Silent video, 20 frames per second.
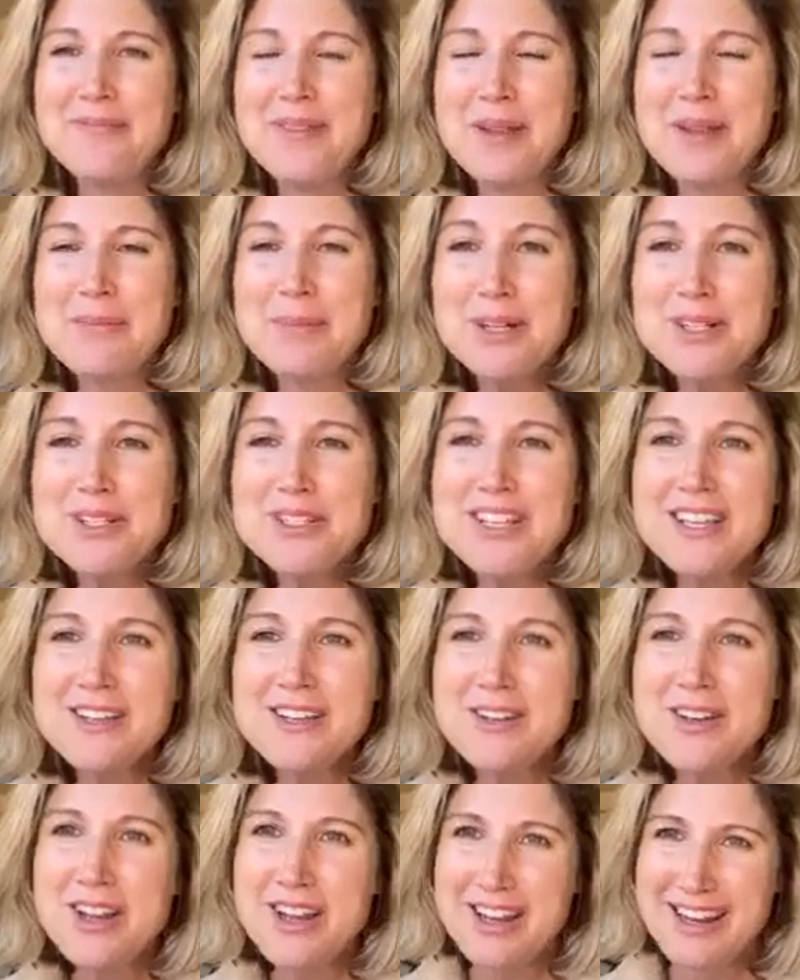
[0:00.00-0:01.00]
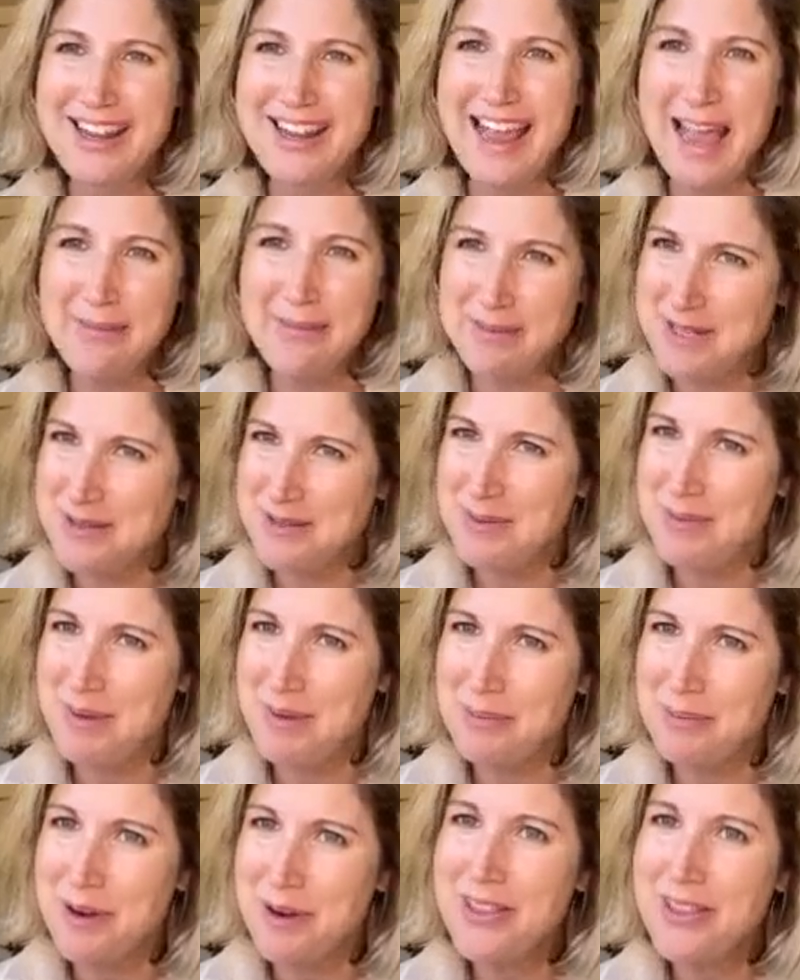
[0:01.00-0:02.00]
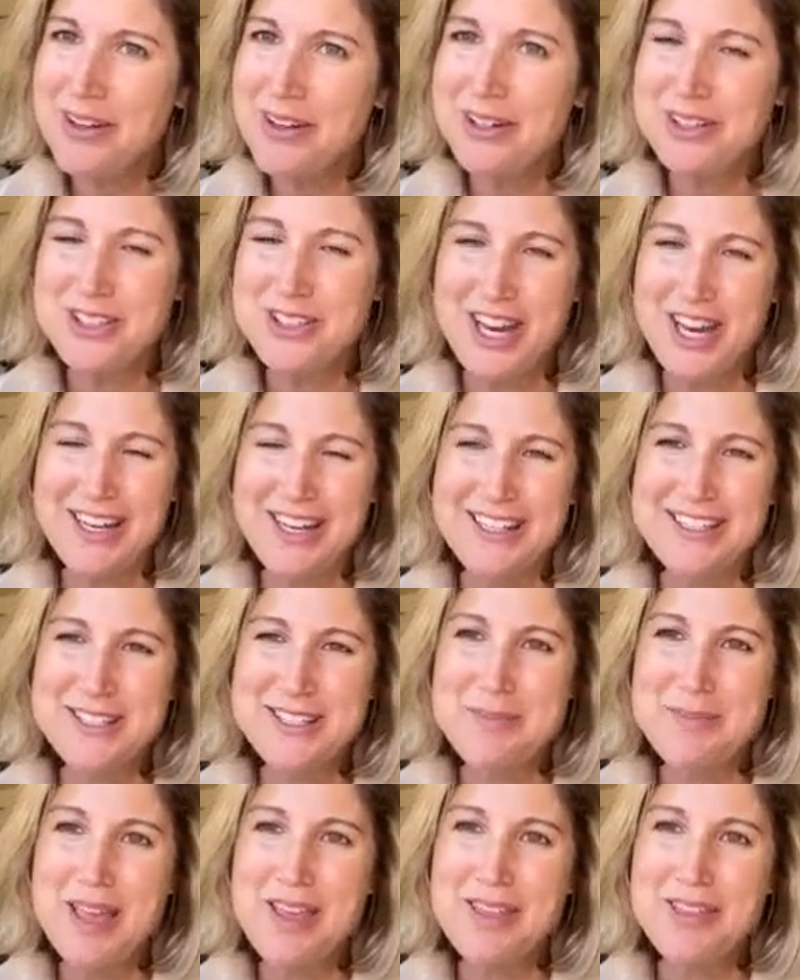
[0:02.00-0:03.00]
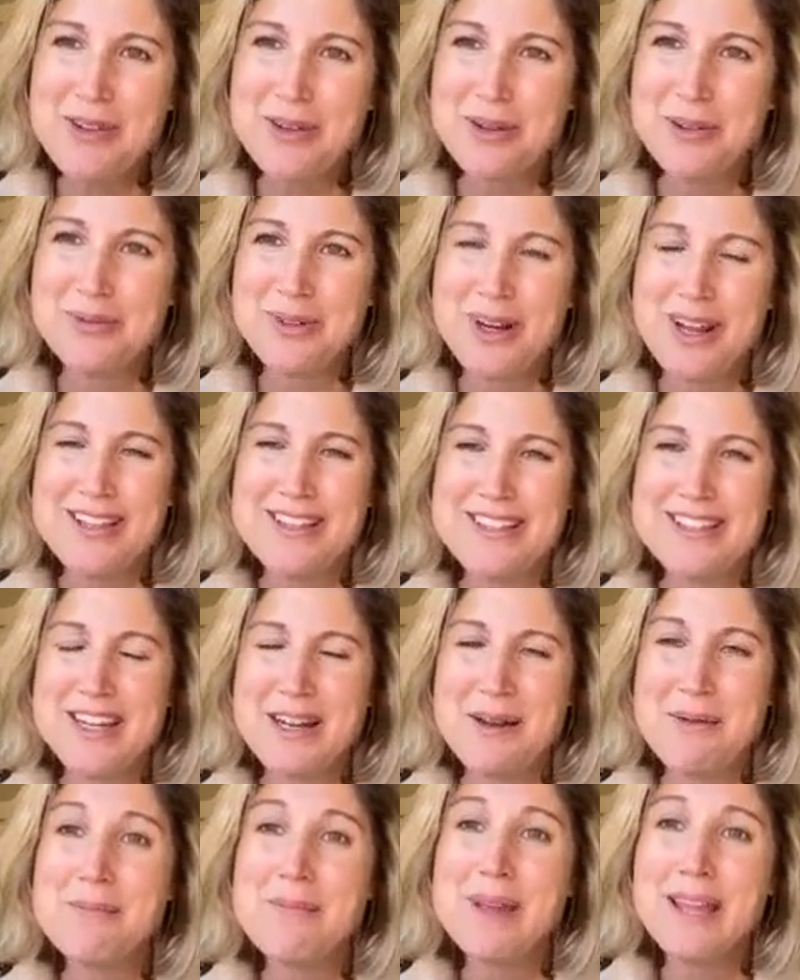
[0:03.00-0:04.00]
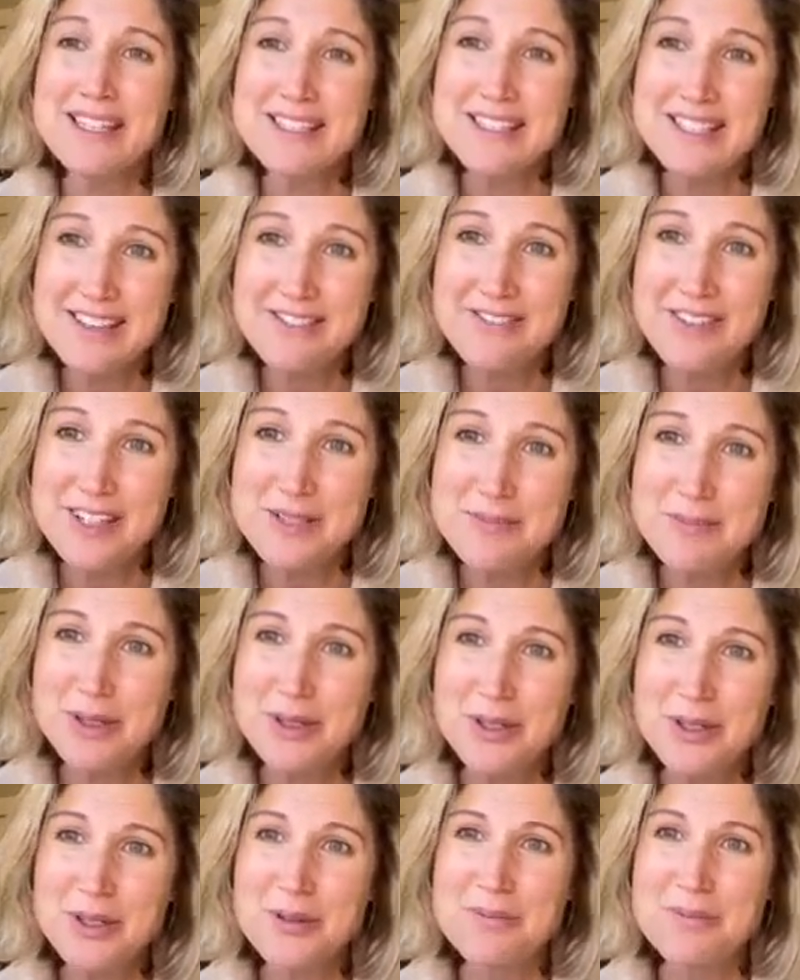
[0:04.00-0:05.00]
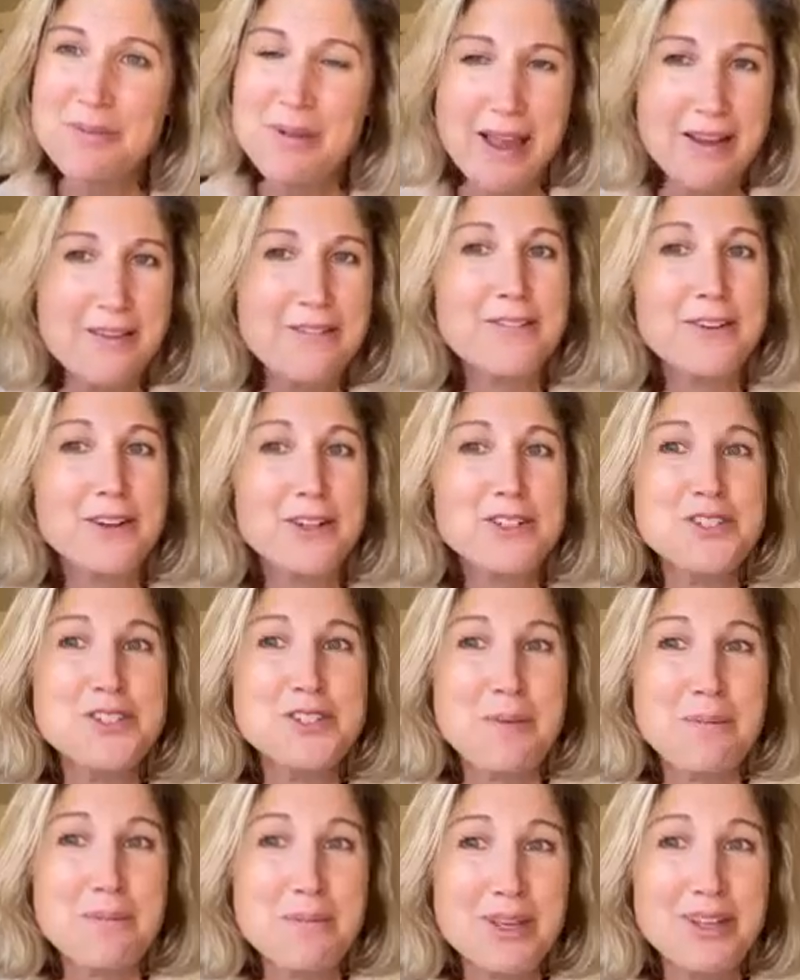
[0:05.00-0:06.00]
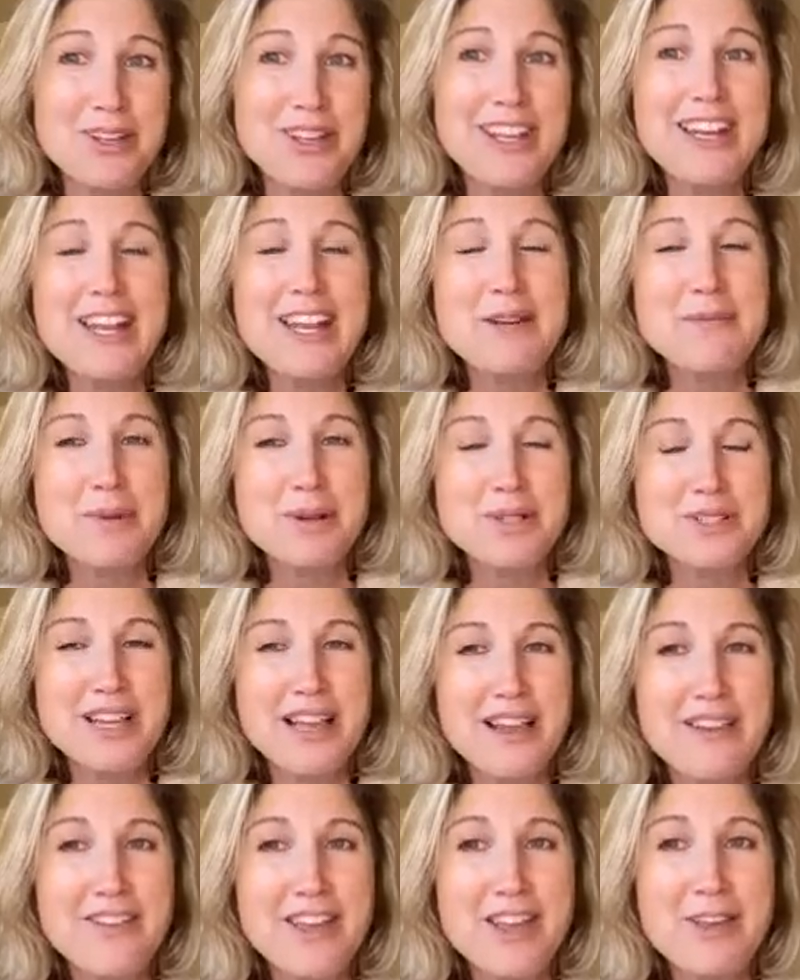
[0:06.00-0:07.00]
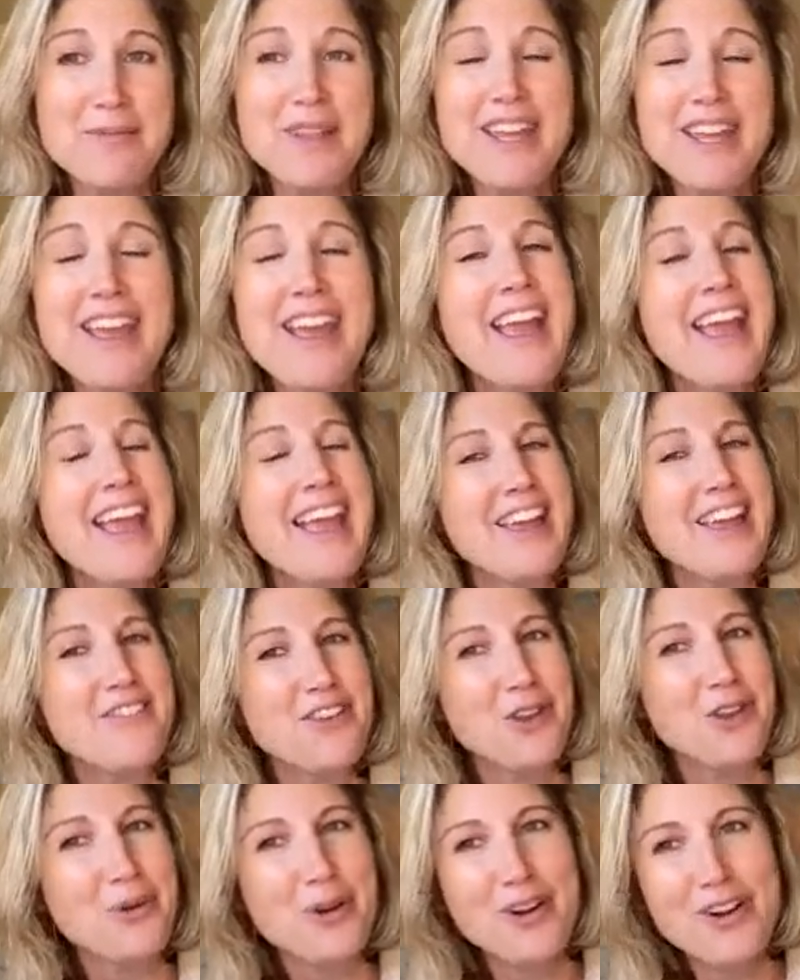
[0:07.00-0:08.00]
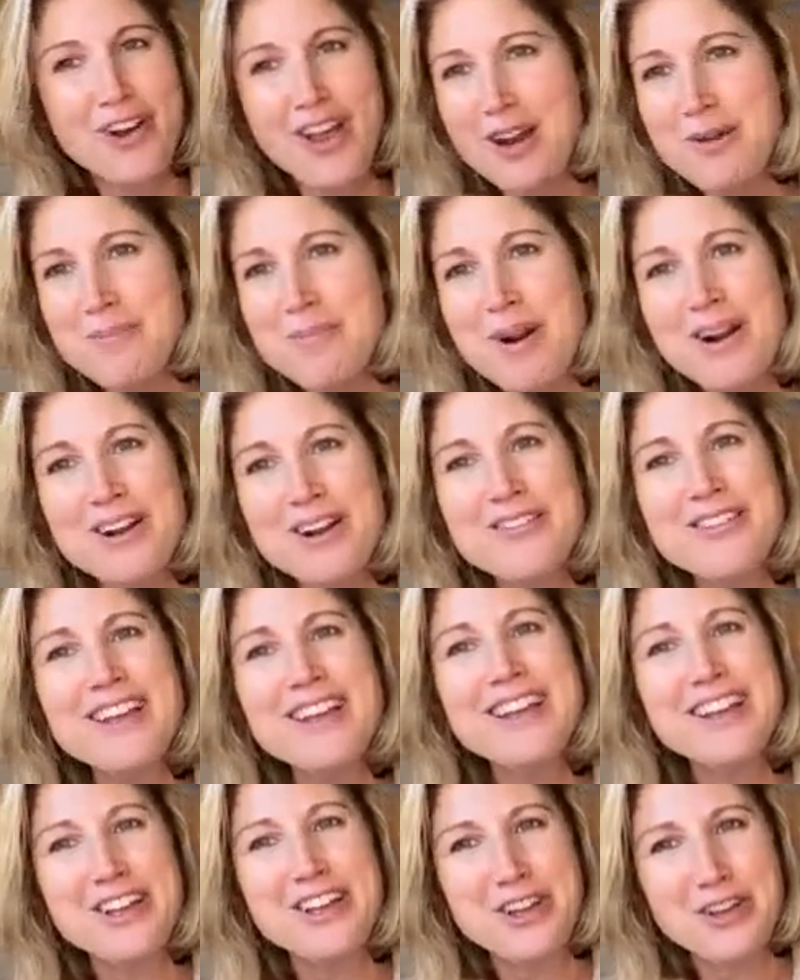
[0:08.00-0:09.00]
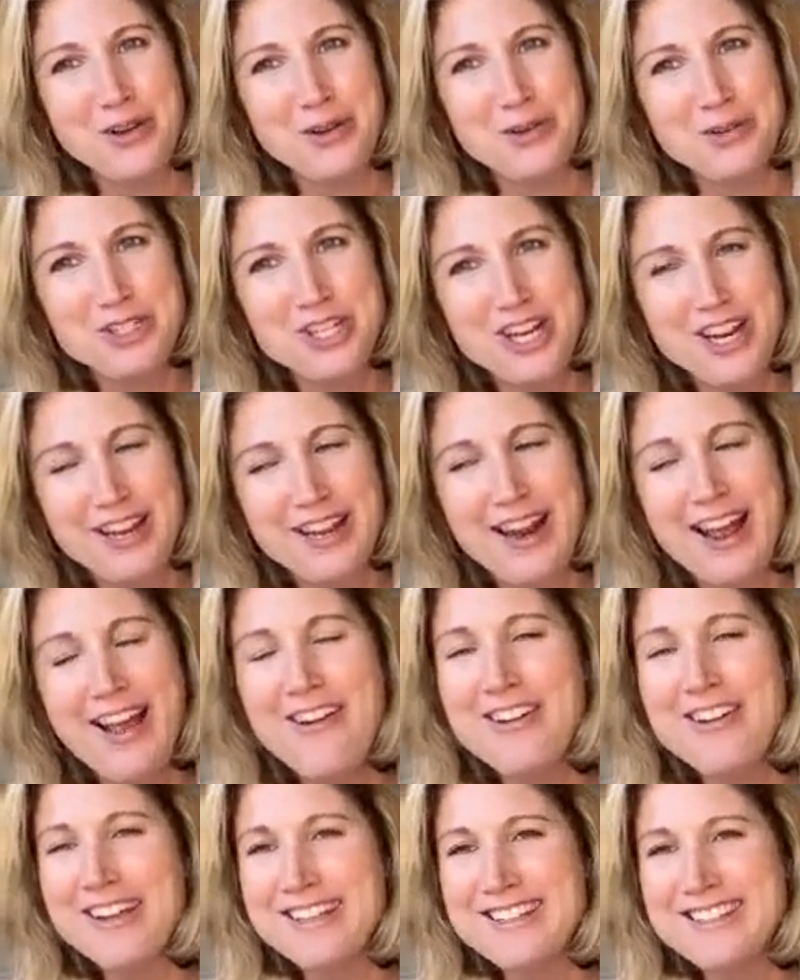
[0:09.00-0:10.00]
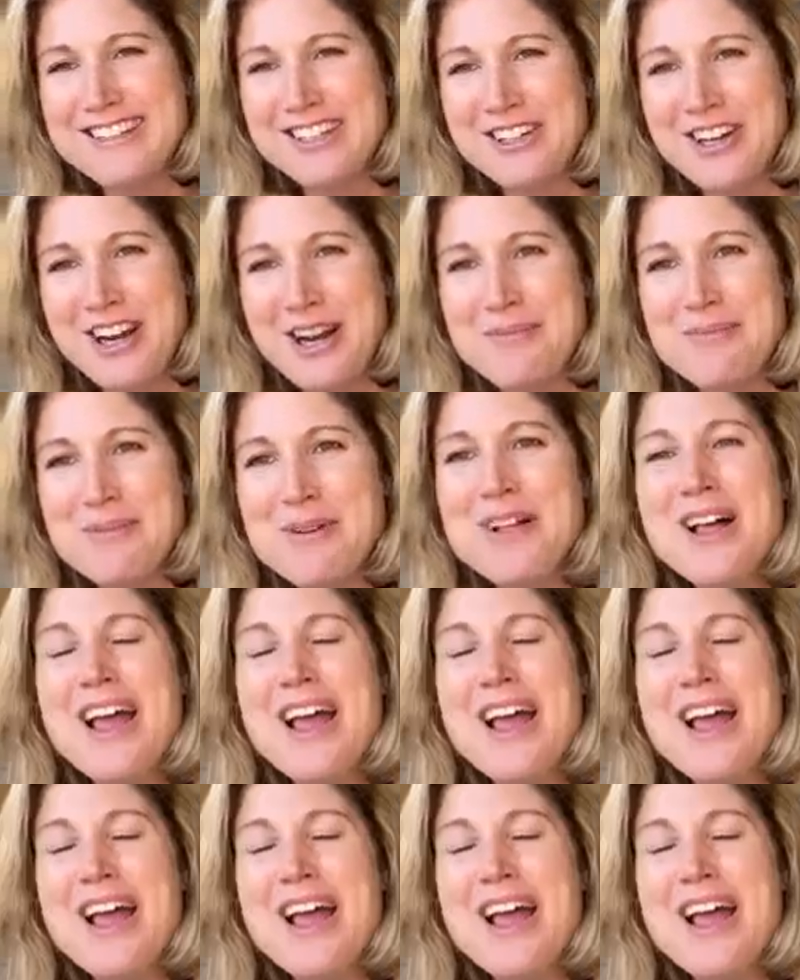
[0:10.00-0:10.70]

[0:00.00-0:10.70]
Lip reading: person, happened to be my brother, Jennings Smith, who runs an amazing Facebook group, My First Million in Multifamily. If you are not a part of it, go check it out. It's incredible.